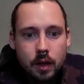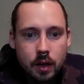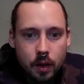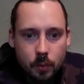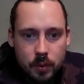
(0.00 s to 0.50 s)

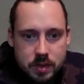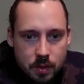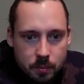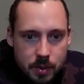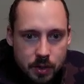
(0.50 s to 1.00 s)
It
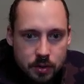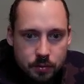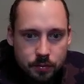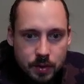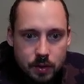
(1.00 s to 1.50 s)
wasn't mere
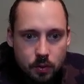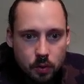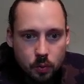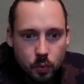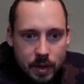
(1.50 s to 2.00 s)
defeat
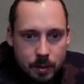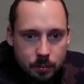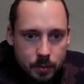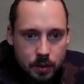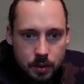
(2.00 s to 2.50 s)
or
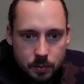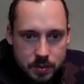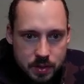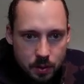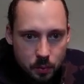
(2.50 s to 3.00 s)
whim, it
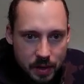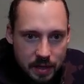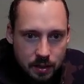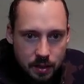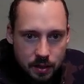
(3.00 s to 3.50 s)
was an
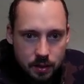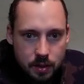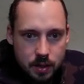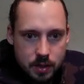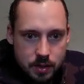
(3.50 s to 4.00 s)
awakening.
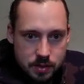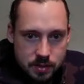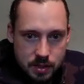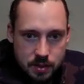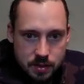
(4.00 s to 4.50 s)

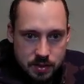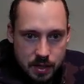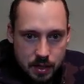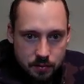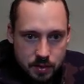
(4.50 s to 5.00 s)
See the
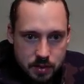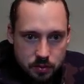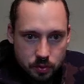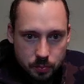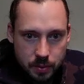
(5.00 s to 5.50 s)
state of this
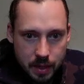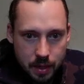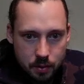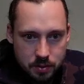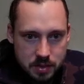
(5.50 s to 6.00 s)
group
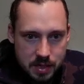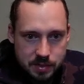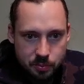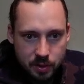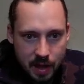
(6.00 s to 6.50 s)
now?
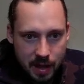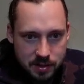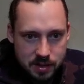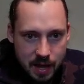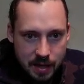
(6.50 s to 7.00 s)
Desperate
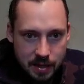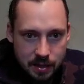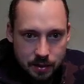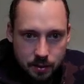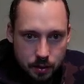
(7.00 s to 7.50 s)
acts
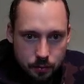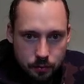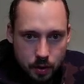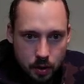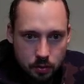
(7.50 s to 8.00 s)
hiding a
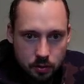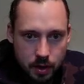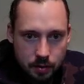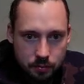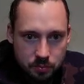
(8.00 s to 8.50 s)
far cry from